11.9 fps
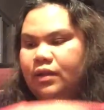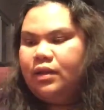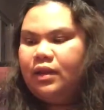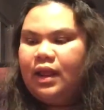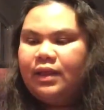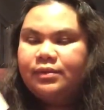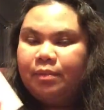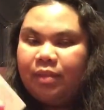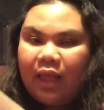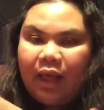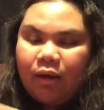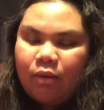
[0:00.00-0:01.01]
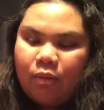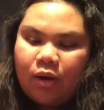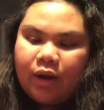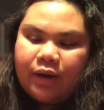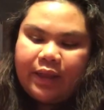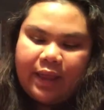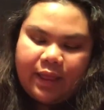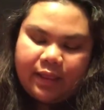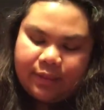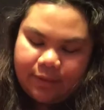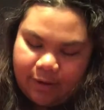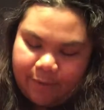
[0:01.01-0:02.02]
and then it has a black one
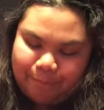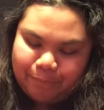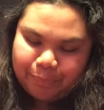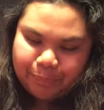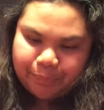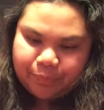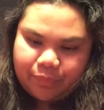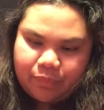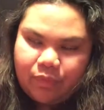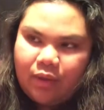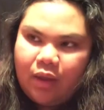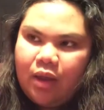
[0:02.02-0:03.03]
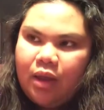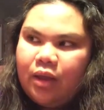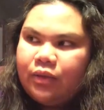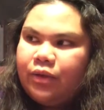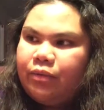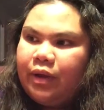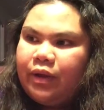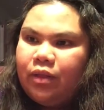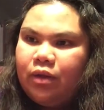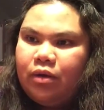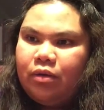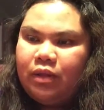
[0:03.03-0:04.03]
and the
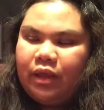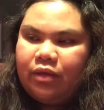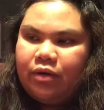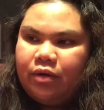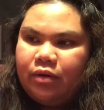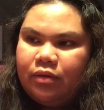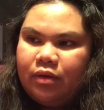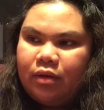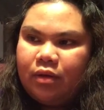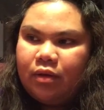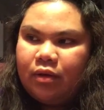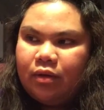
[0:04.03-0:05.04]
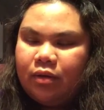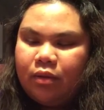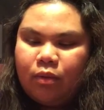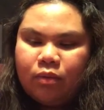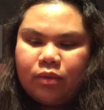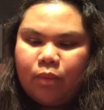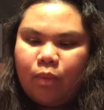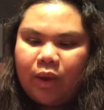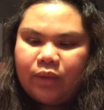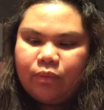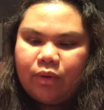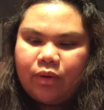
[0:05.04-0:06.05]
regular leather, the
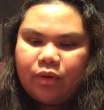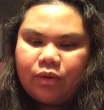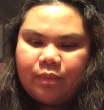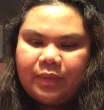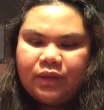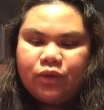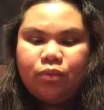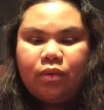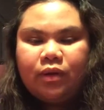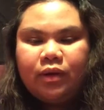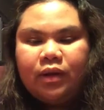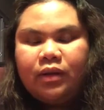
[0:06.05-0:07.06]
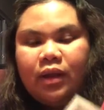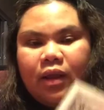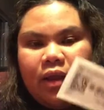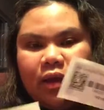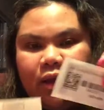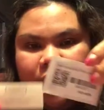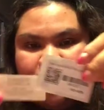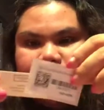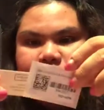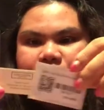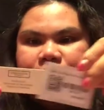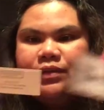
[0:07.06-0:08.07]
white one or the peach one, and it
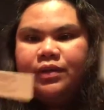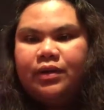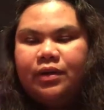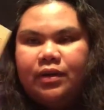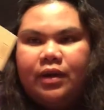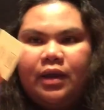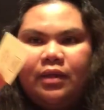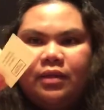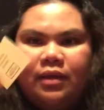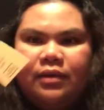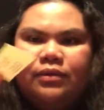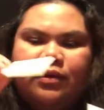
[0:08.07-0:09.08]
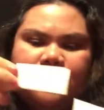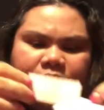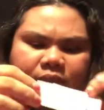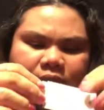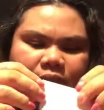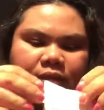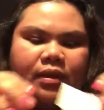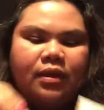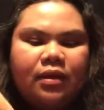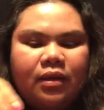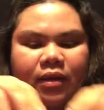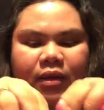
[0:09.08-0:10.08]
comes with a sticker and this. So it
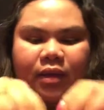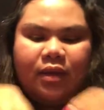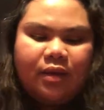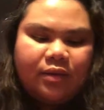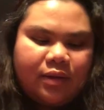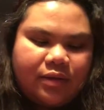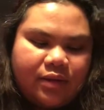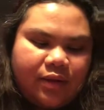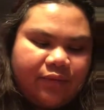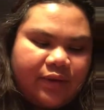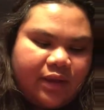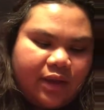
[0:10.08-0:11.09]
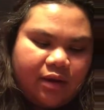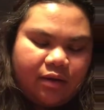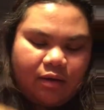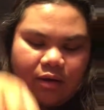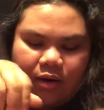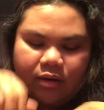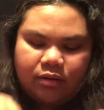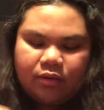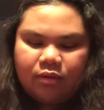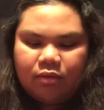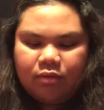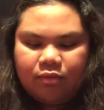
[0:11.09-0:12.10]
doesn't have any care card. So